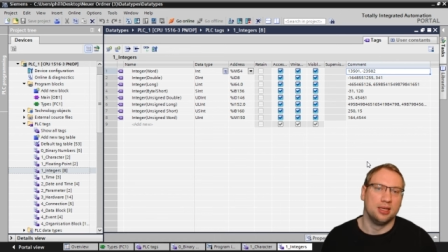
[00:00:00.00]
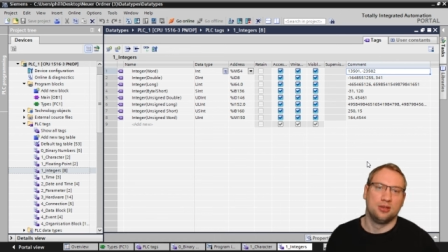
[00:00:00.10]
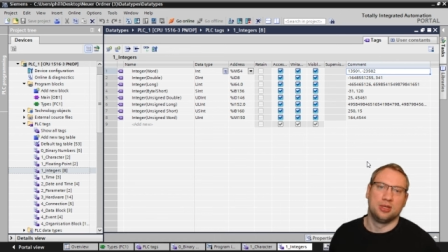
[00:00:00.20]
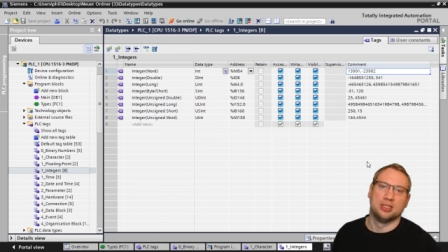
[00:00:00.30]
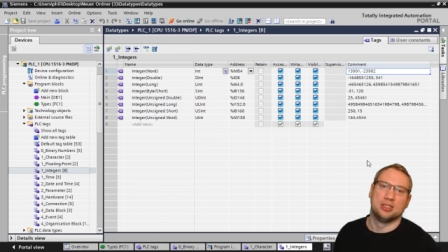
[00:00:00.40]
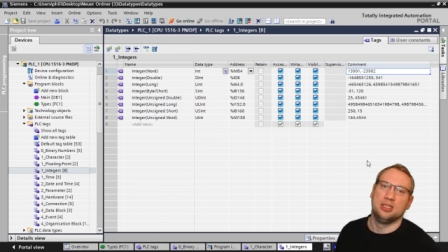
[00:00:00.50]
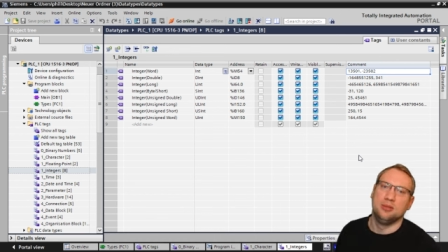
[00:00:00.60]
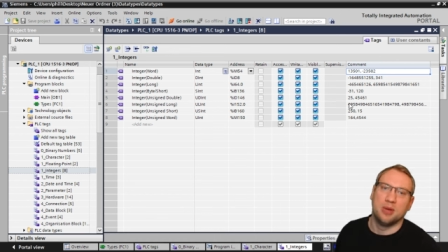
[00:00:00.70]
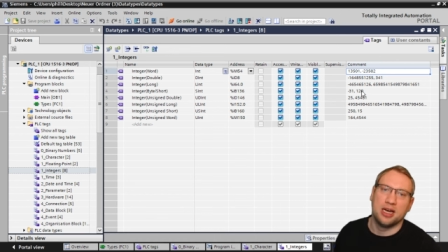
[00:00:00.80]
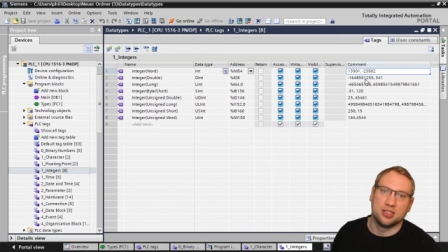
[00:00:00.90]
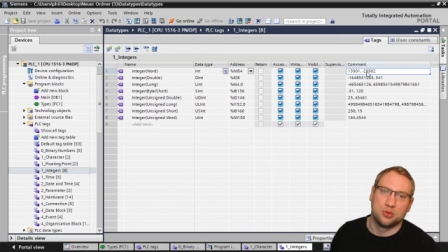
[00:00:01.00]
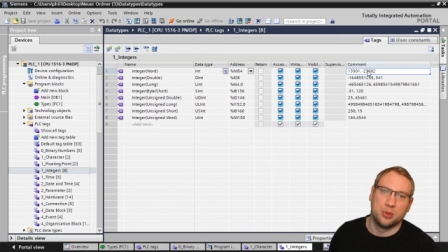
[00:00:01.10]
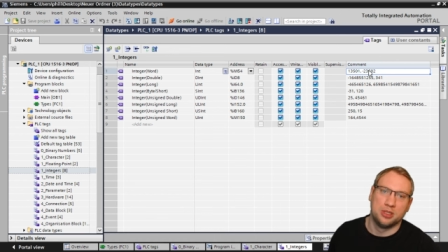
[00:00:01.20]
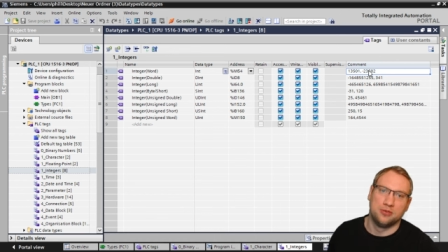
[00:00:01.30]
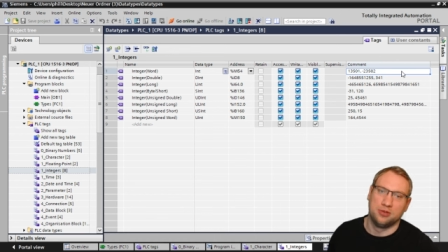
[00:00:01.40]
You can see minus
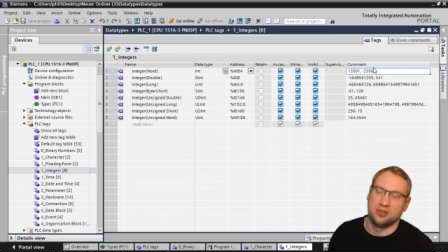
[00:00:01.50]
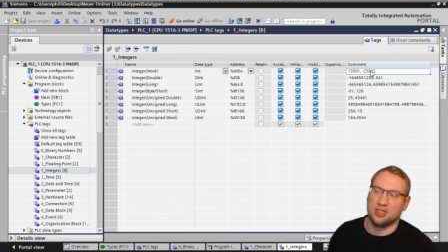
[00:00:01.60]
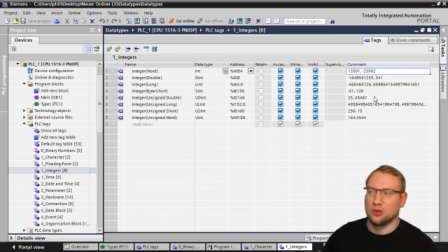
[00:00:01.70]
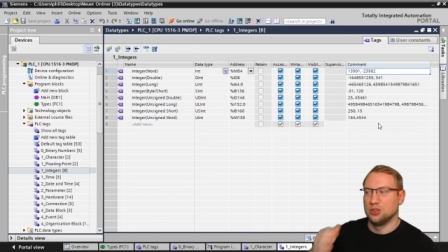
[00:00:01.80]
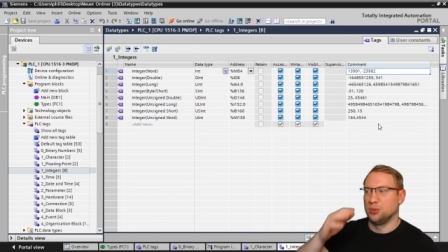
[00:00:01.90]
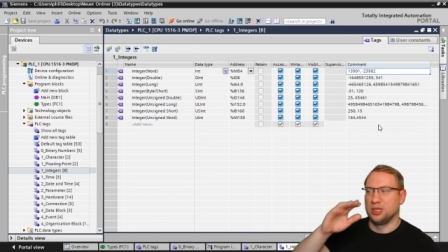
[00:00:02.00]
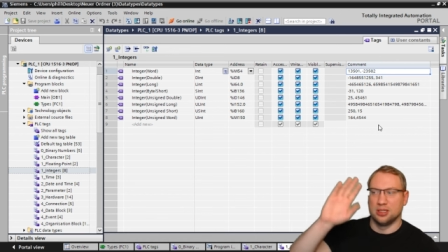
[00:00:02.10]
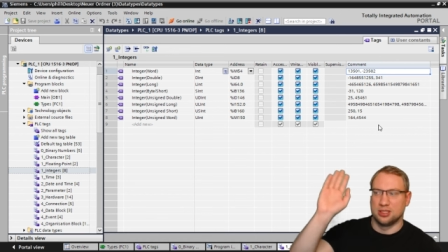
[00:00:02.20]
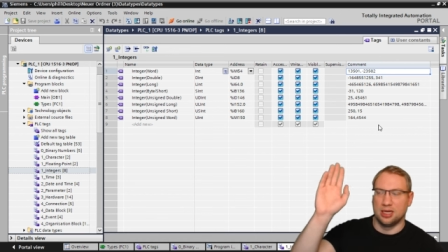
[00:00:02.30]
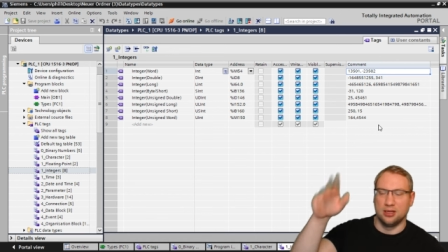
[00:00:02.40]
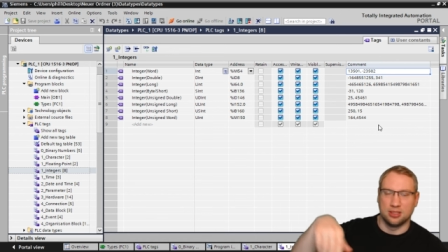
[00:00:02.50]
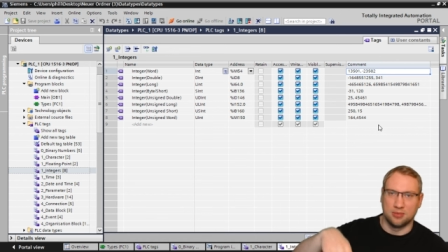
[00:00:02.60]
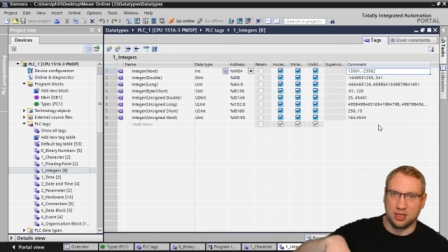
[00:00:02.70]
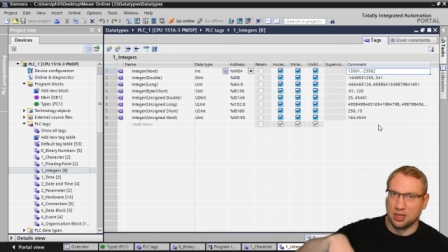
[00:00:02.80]
twenty-three thousand, we can say, in something,